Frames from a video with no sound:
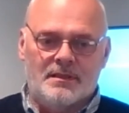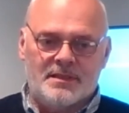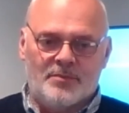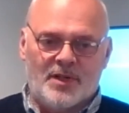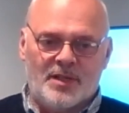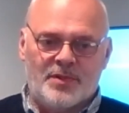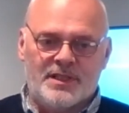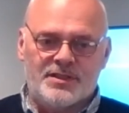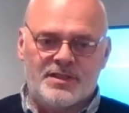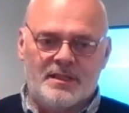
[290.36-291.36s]
done my
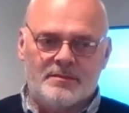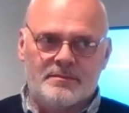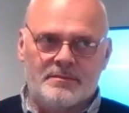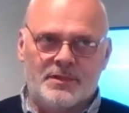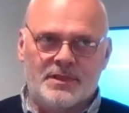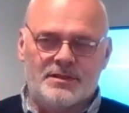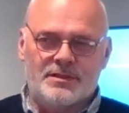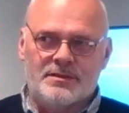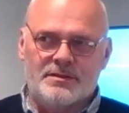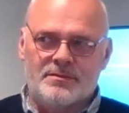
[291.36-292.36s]
apprenticeship,
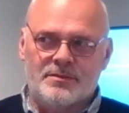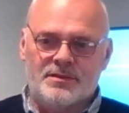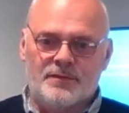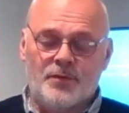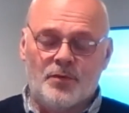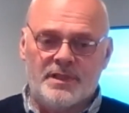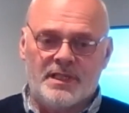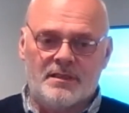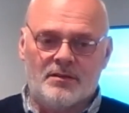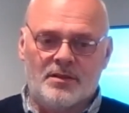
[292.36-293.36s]
which was a four
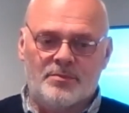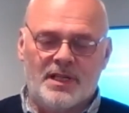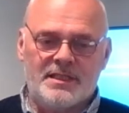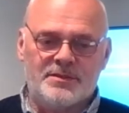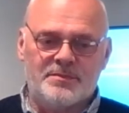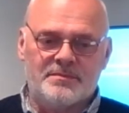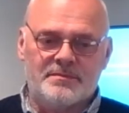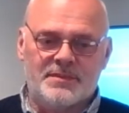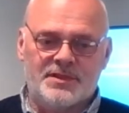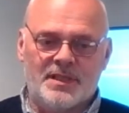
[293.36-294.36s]
year long
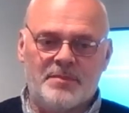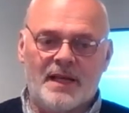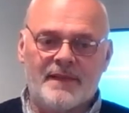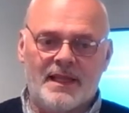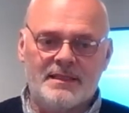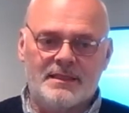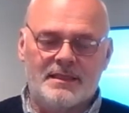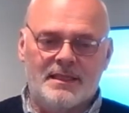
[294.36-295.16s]
apprenticeship back then.